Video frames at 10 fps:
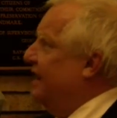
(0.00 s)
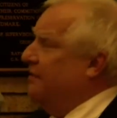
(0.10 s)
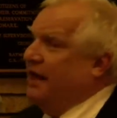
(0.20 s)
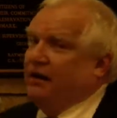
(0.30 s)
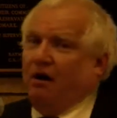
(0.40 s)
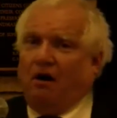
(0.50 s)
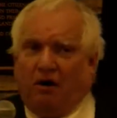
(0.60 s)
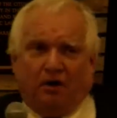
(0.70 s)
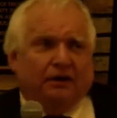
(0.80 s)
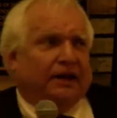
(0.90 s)
than
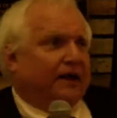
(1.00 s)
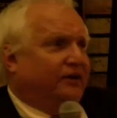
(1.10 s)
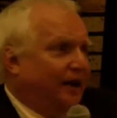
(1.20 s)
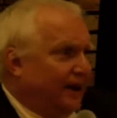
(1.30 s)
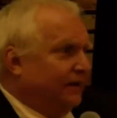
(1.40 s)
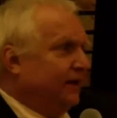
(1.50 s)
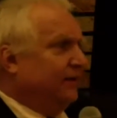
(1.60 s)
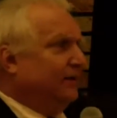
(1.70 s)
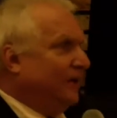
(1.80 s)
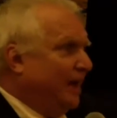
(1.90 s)
all the
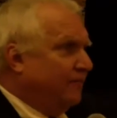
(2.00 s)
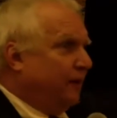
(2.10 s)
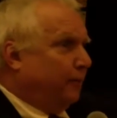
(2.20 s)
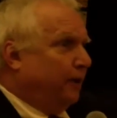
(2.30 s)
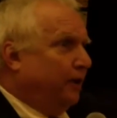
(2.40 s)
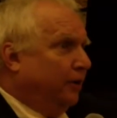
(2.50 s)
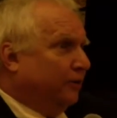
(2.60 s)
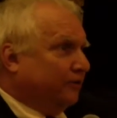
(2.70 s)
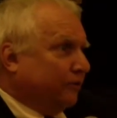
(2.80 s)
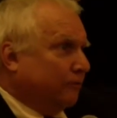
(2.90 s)
Italians ever
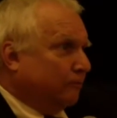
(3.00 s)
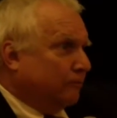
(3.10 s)
produced."